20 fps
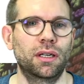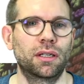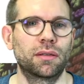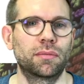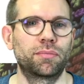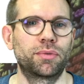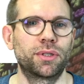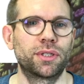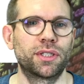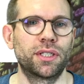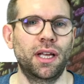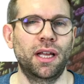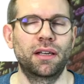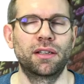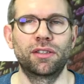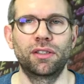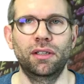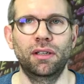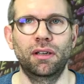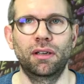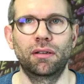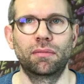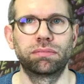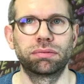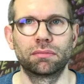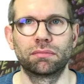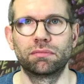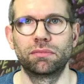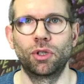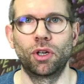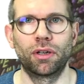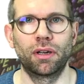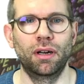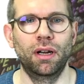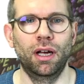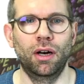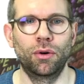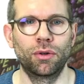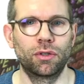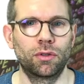present not
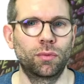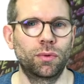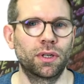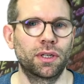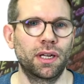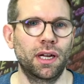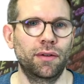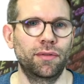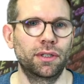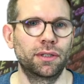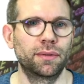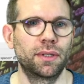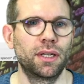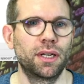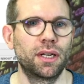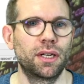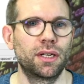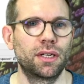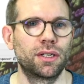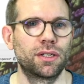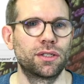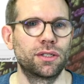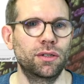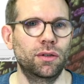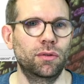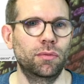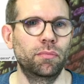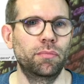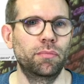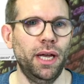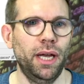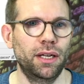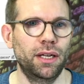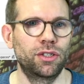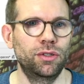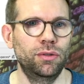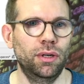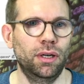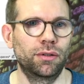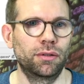allowed or whatever. So back
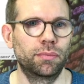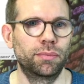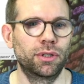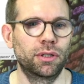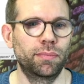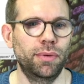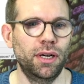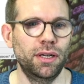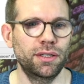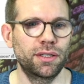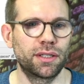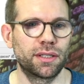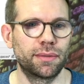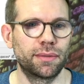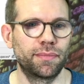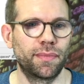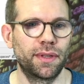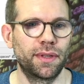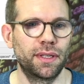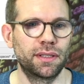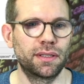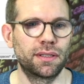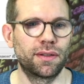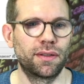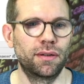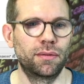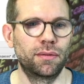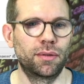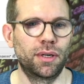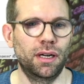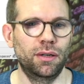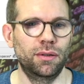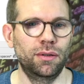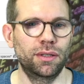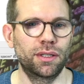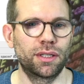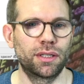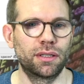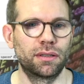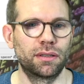to our book box. This is the
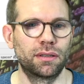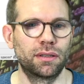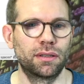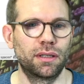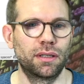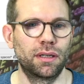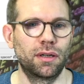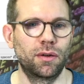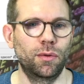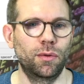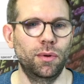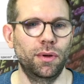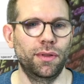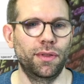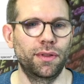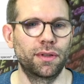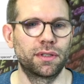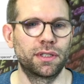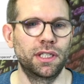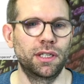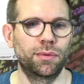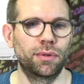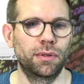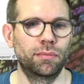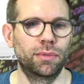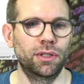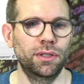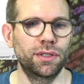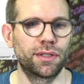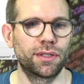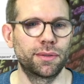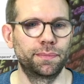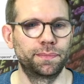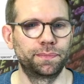route with the secret books.